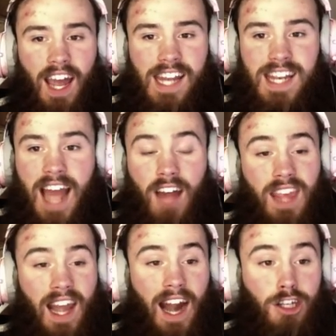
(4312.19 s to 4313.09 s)
And now
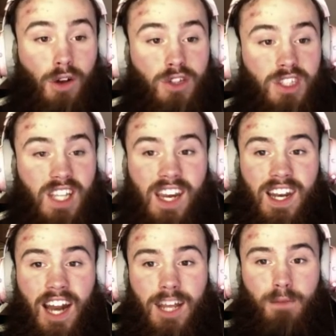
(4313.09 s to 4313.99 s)
that I don't see
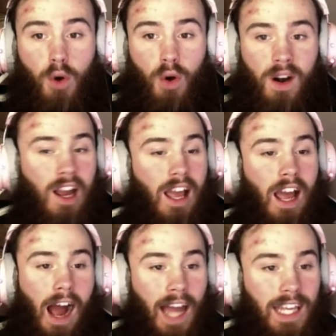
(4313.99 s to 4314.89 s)
it anymore,
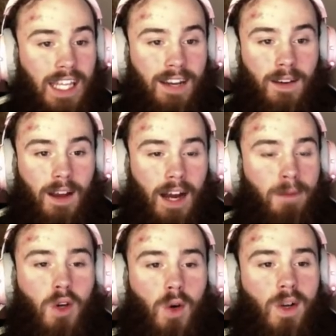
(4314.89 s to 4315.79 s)
I
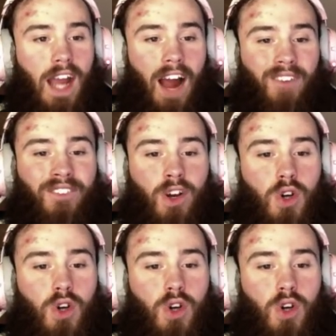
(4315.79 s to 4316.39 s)
feel